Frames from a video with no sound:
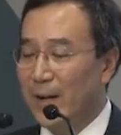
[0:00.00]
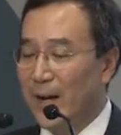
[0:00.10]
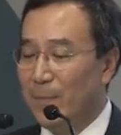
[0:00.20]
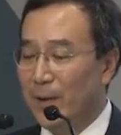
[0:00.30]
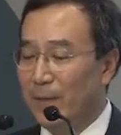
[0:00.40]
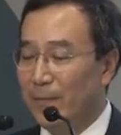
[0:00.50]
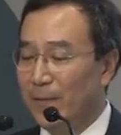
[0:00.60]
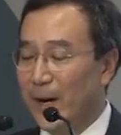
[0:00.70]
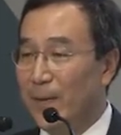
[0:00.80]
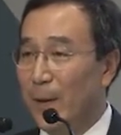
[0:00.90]
IMF,
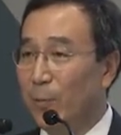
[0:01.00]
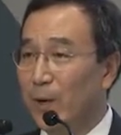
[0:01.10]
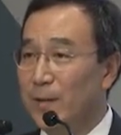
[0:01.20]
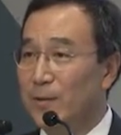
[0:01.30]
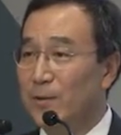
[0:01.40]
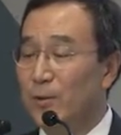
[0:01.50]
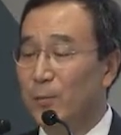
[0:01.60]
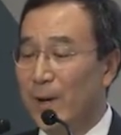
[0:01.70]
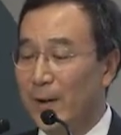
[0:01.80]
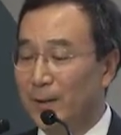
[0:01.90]
find that prices
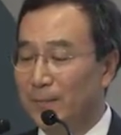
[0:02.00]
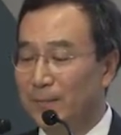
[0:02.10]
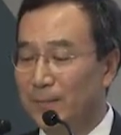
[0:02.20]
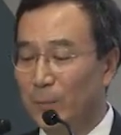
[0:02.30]
do matter,